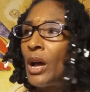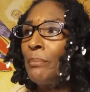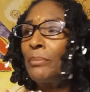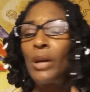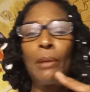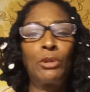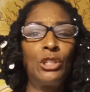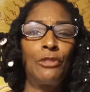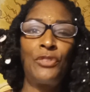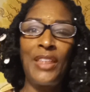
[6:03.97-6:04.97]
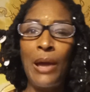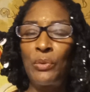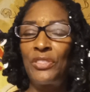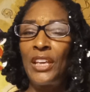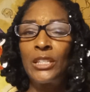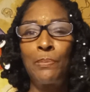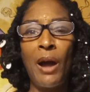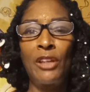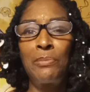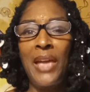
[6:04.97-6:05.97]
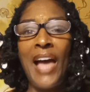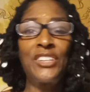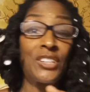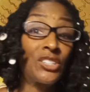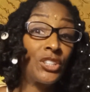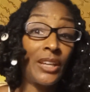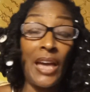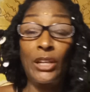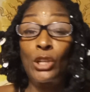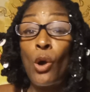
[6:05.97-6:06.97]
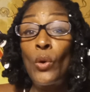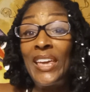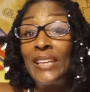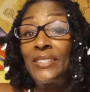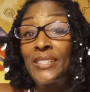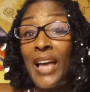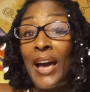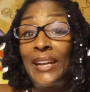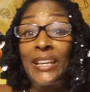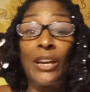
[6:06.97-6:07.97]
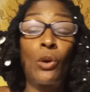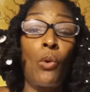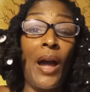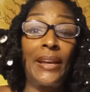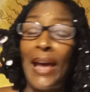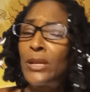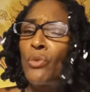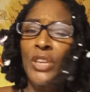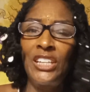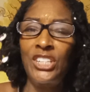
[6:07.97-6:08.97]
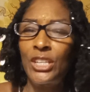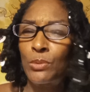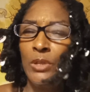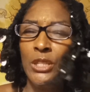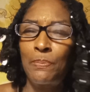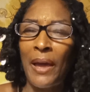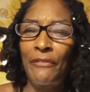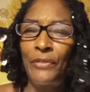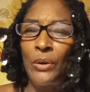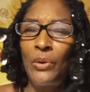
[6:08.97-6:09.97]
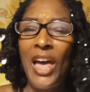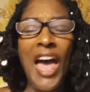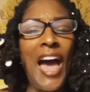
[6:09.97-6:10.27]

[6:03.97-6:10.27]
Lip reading: I'm good for that. When things bother me, I just kind of go inside. I get quiet. I don't get disrespectful.